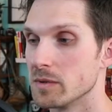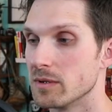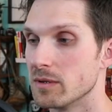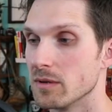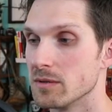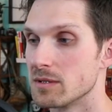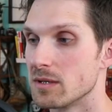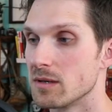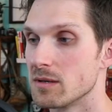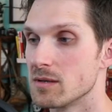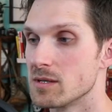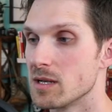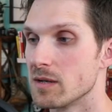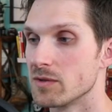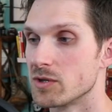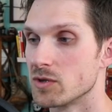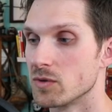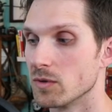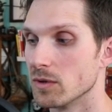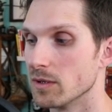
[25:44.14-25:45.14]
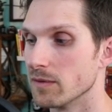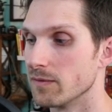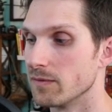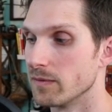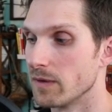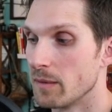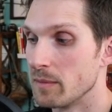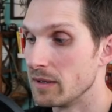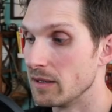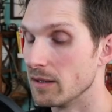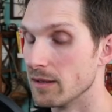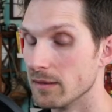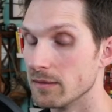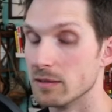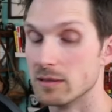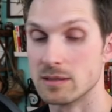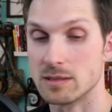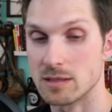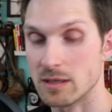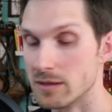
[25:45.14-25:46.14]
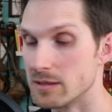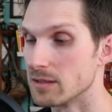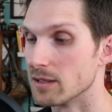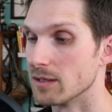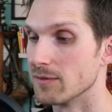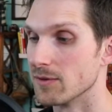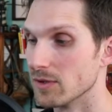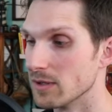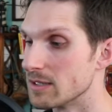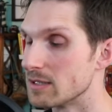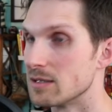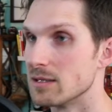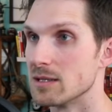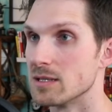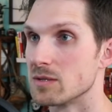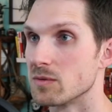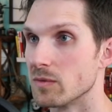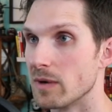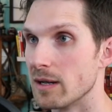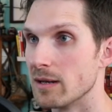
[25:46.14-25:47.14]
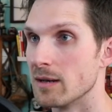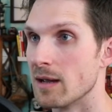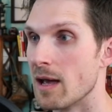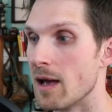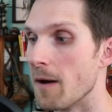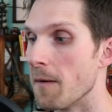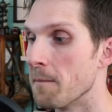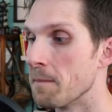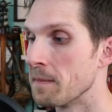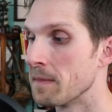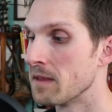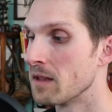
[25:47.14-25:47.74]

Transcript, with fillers: with don't sell yourself short. If I mean seriously, if you're listening to this right now,